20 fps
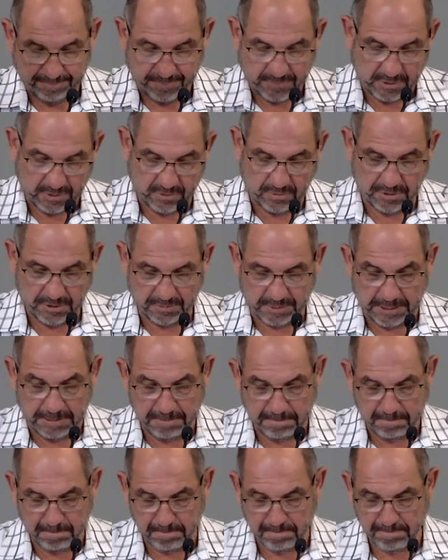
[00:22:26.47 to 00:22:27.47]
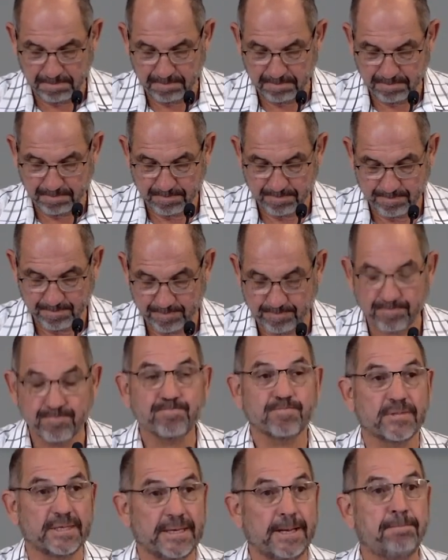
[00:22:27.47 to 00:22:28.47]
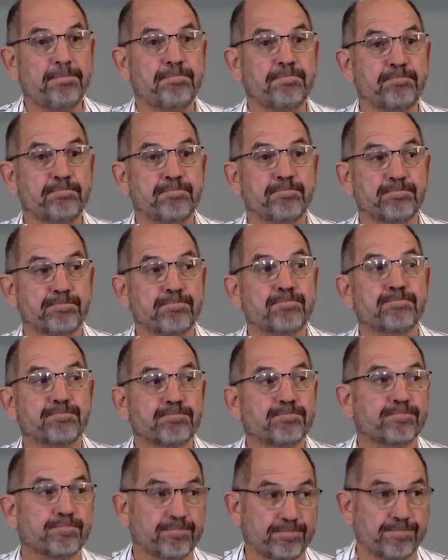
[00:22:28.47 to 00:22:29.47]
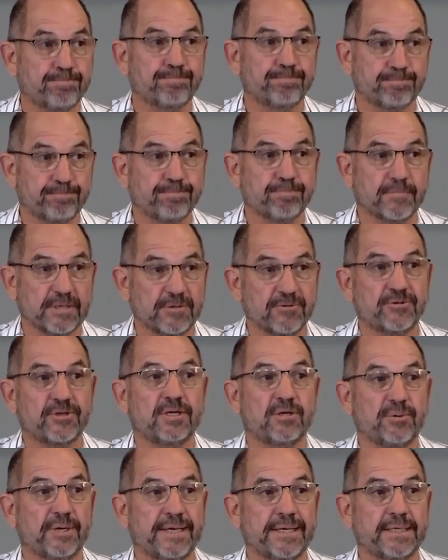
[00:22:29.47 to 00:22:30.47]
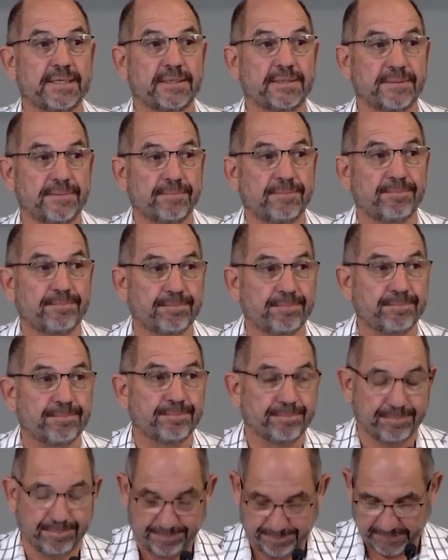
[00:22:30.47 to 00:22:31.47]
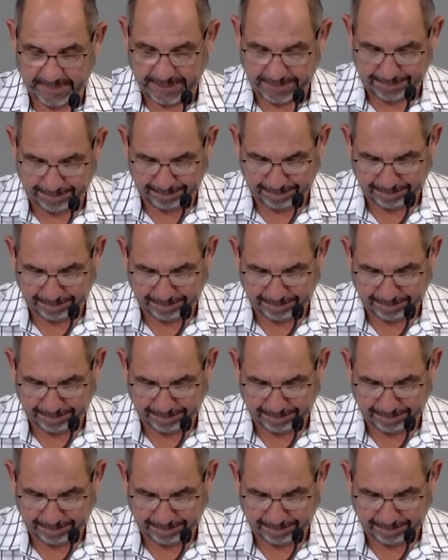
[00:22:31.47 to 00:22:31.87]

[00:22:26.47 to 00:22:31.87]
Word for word: You with me? Yep. Still awake? Yep.